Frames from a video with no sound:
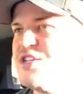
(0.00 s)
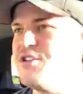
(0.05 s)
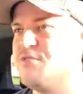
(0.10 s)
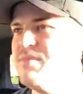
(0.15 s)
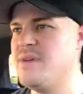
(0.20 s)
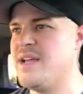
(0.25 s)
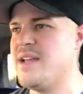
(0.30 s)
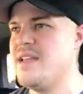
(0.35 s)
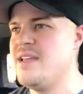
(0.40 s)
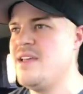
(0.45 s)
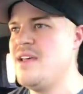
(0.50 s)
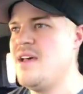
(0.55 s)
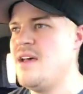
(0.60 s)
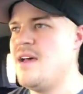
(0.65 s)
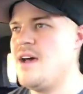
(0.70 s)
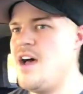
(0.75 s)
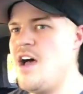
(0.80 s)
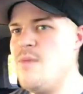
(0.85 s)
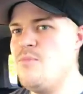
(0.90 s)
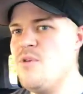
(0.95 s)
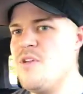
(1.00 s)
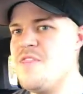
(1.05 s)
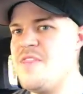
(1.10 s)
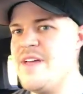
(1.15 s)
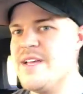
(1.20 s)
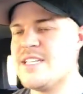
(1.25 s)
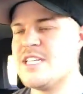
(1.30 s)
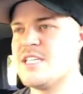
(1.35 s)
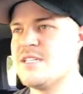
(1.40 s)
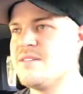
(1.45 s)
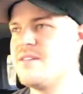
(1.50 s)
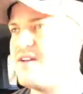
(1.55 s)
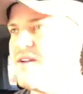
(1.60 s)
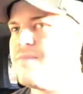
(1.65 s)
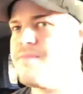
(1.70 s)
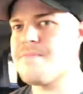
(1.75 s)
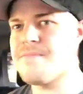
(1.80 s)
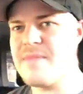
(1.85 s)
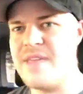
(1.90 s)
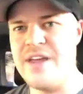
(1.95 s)
But with this, you know,
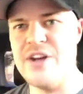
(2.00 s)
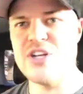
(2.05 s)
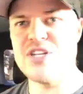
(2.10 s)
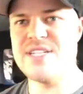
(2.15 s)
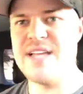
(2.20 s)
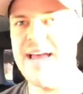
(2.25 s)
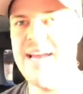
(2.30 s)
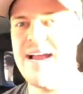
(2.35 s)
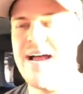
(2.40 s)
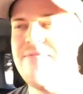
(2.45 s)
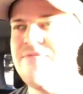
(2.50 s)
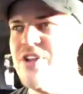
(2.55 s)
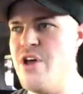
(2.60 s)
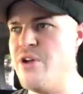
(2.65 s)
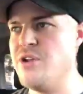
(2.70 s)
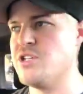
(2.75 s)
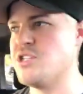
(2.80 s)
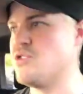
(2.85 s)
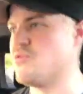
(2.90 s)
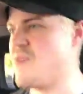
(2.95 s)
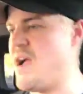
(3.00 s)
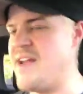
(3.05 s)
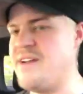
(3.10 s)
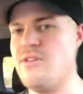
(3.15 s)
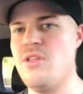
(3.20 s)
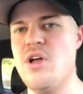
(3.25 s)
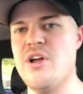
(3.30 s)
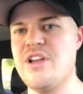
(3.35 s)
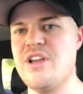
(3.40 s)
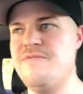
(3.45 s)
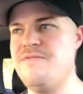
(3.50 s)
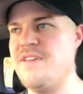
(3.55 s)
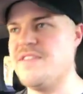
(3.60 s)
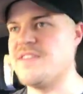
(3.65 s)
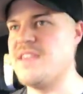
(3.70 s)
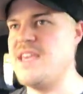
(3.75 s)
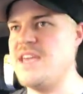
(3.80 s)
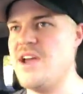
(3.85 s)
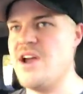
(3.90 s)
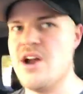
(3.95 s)
interstate, I've noticed you're riding along in
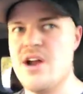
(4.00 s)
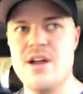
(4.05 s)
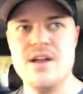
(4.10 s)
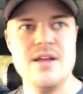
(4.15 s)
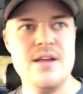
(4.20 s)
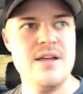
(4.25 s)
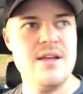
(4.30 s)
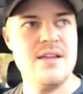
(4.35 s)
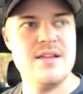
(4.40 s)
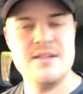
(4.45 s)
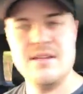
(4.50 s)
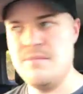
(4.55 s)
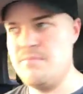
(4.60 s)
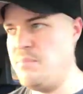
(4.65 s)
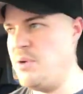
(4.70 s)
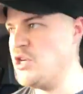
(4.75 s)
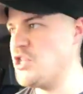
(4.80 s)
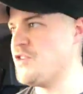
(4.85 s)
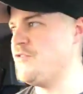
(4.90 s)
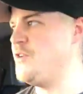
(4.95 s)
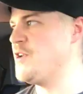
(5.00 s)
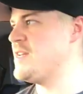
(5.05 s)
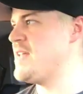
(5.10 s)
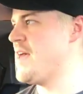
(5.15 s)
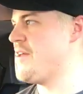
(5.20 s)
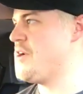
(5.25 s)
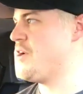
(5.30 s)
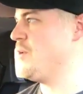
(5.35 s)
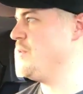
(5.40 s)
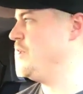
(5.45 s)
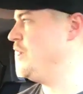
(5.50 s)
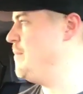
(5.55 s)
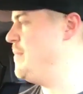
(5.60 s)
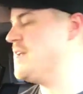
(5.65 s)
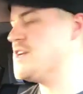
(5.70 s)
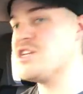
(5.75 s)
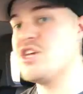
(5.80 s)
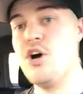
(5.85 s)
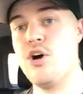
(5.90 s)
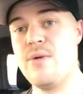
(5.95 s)
5th gear, put your foot down on a little
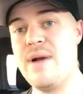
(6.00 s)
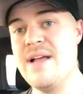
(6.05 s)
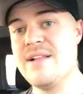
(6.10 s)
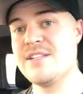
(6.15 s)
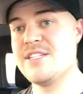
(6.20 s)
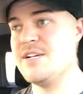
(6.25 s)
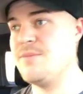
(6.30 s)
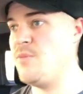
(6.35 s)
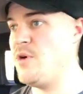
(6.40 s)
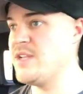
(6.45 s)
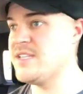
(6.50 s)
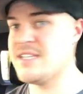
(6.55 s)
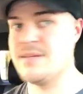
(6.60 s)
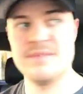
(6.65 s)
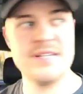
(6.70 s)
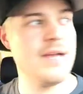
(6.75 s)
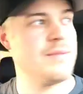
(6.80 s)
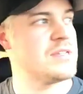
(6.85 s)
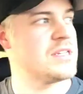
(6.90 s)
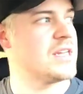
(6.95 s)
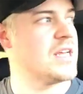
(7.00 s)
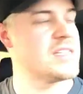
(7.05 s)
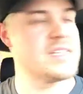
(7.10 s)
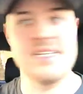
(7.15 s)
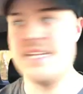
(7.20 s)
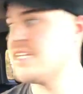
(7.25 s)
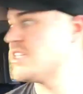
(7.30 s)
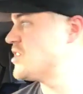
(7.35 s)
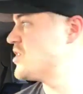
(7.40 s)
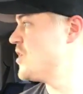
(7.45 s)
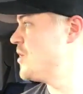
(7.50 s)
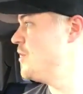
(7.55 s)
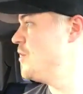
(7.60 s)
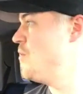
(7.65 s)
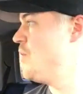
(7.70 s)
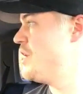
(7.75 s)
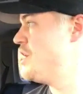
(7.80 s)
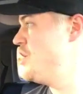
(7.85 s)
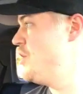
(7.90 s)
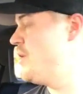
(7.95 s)
bit to go around someone. Sometimes it doesn't necessarily
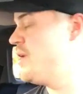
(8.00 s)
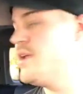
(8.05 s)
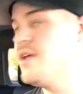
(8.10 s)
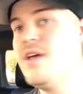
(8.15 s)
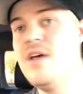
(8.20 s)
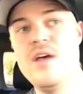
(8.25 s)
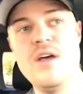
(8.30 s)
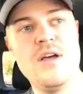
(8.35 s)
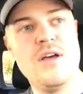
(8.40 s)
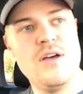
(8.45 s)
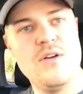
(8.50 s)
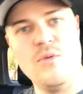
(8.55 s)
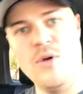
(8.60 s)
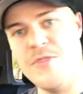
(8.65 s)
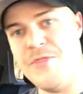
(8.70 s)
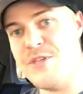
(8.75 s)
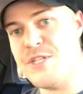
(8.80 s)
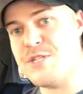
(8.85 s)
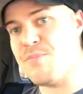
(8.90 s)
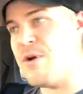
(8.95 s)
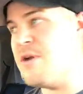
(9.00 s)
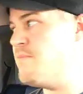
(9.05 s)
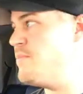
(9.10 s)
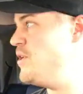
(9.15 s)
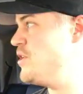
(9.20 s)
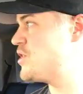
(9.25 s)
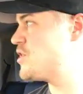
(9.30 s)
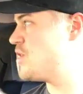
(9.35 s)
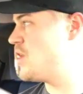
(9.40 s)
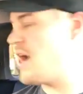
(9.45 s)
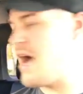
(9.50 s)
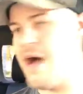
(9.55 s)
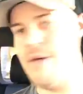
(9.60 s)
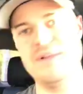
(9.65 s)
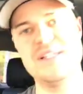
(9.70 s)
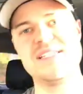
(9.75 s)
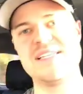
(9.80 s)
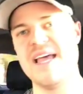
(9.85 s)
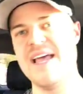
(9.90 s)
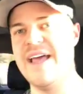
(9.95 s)
want to do it. With the sprint booster, I
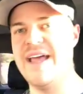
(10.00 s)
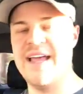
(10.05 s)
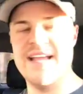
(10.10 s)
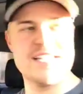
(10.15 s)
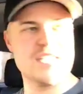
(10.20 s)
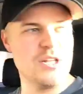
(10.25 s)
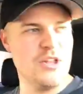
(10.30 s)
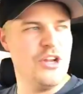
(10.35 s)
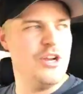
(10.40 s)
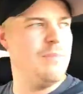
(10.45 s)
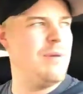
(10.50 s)
would say it's a little bit